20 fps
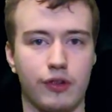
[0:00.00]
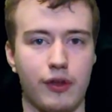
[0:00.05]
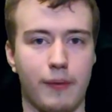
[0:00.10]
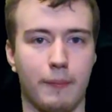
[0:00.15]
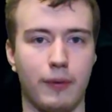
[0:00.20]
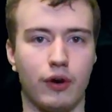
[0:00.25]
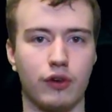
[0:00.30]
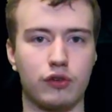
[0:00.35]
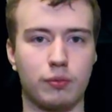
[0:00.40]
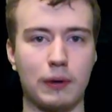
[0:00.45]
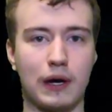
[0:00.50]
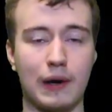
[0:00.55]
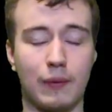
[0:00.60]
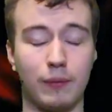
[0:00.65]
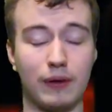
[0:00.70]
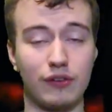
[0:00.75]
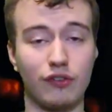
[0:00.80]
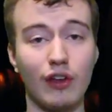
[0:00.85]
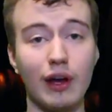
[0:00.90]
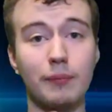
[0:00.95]
the most part,
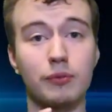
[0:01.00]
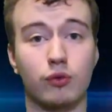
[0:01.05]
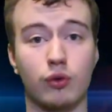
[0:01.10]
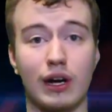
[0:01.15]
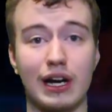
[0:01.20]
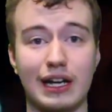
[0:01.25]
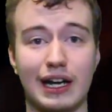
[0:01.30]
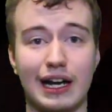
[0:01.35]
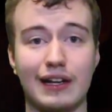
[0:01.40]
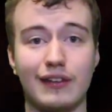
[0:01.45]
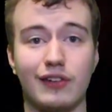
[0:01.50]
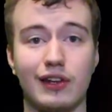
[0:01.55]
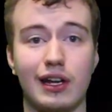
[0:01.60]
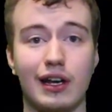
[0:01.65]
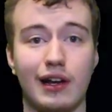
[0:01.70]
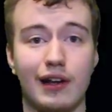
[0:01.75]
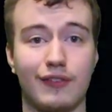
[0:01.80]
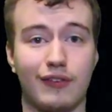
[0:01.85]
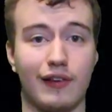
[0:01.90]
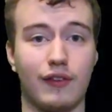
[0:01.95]
with some great
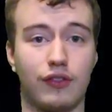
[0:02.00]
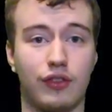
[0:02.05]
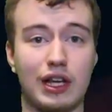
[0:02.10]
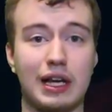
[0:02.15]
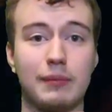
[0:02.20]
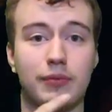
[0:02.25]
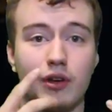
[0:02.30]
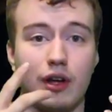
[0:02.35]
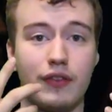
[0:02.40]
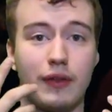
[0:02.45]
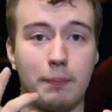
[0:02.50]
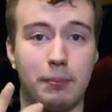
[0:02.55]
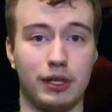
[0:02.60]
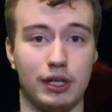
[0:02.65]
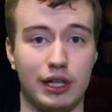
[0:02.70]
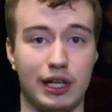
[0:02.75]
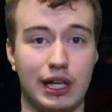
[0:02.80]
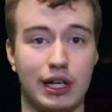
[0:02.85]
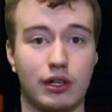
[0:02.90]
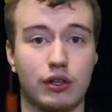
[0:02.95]
ideas and themes on the
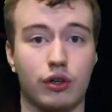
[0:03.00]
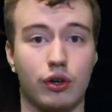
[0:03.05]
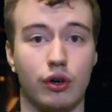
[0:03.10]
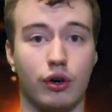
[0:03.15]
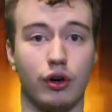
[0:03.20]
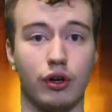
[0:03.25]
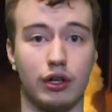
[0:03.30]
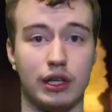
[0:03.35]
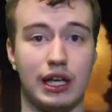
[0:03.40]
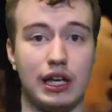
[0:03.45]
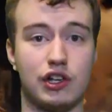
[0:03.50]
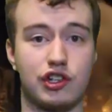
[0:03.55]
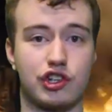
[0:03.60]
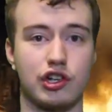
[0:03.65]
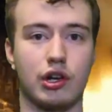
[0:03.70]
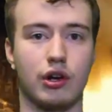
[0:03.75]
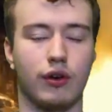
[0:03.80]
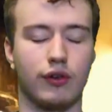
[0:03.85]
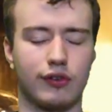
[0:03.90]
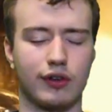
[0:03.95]
political
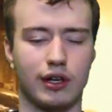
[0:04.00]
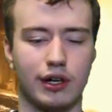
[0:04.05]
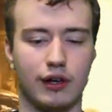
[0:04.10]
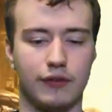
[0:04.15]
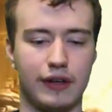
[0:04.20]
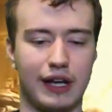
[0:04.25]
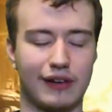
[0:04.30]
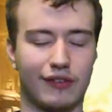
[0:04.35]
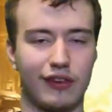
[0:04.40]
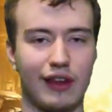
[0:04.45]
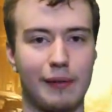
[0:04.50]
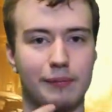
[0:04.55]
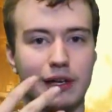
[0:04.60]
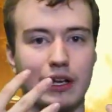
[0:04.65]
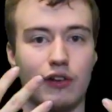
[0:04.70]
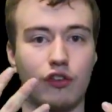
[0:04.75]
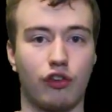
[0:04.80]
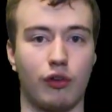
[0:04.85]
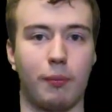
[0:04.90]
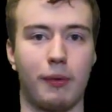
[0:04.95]
issues of
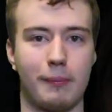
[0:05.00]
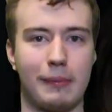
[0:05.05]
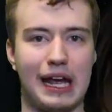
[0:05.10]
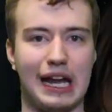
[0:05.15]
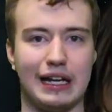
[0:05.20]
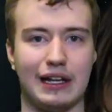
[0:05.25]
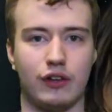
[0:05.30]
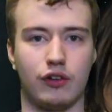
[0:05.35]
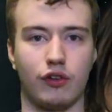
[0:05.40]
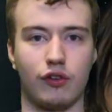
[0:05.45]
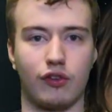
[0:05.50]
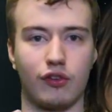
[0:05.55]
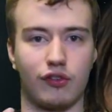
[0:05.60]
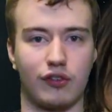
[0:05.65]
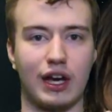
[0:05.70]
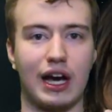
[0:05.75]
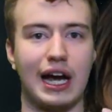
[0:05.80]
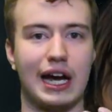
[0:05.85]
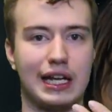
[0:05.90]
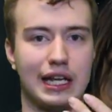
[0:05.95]
accepting Superman into
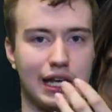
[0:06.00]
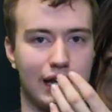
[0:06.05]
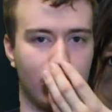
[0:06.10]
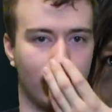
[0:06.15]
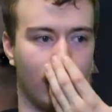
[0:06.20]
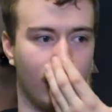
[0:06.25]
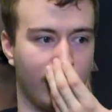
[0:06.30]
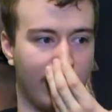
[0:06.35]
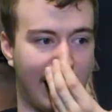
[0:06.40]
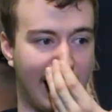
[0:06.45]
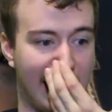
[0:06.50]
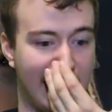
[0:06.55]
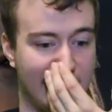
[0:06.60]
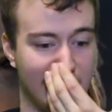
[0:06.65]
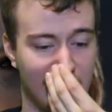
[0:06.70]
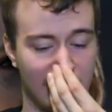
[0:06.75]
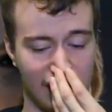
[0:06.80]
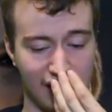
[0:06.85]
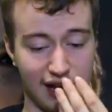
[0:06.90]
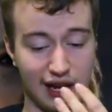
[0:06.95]
society and all that,
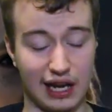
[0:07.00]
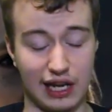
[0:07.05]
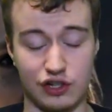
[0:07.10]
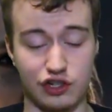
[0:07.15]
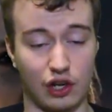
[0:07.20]
and